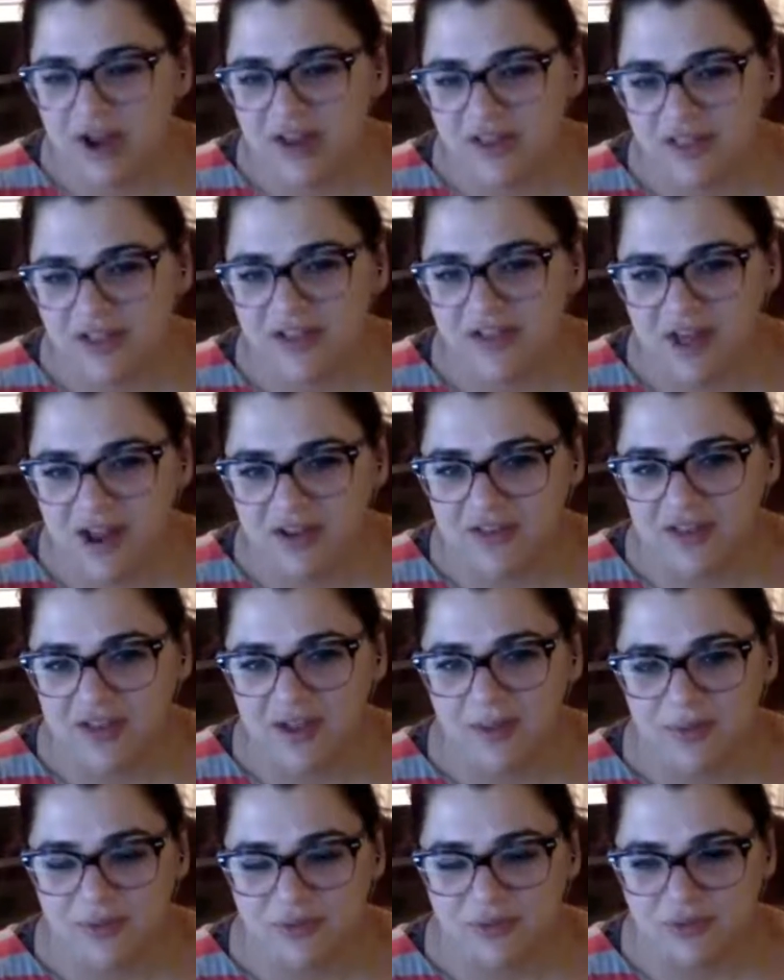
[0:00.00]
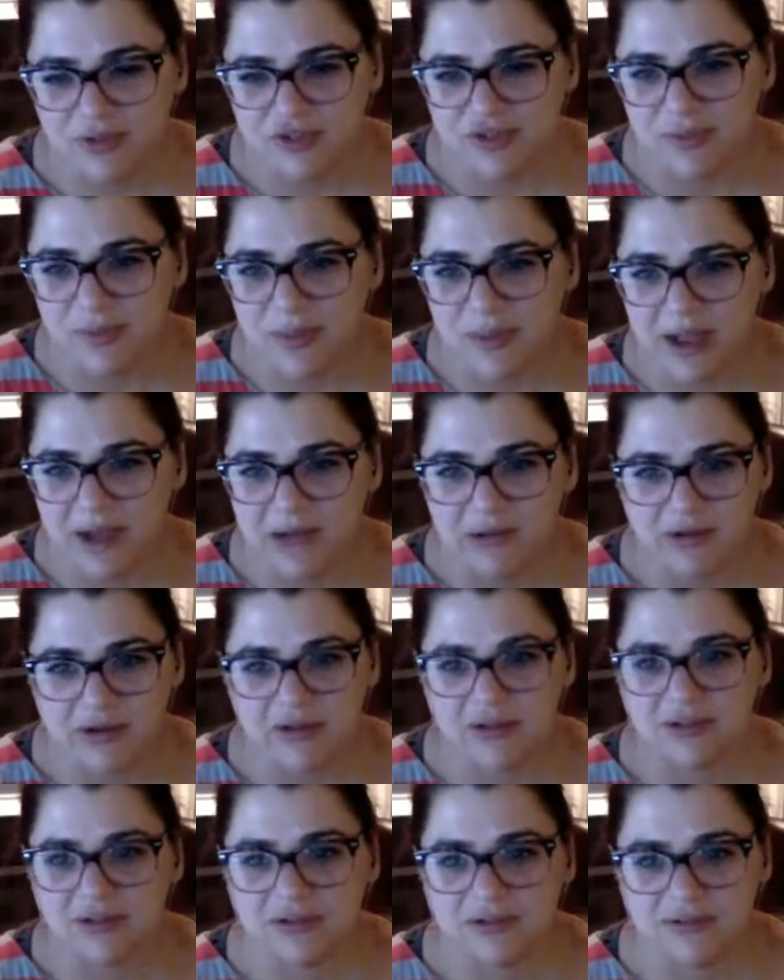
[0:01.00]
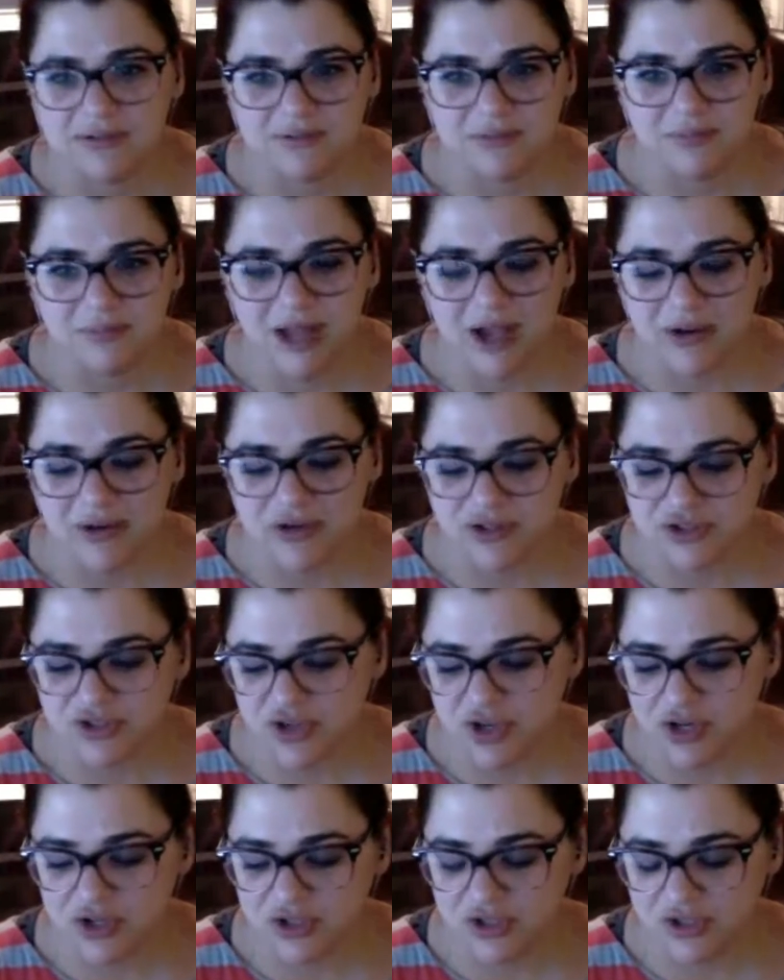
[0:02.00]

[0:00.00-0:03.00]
I think a lot of that comes from just a power struggle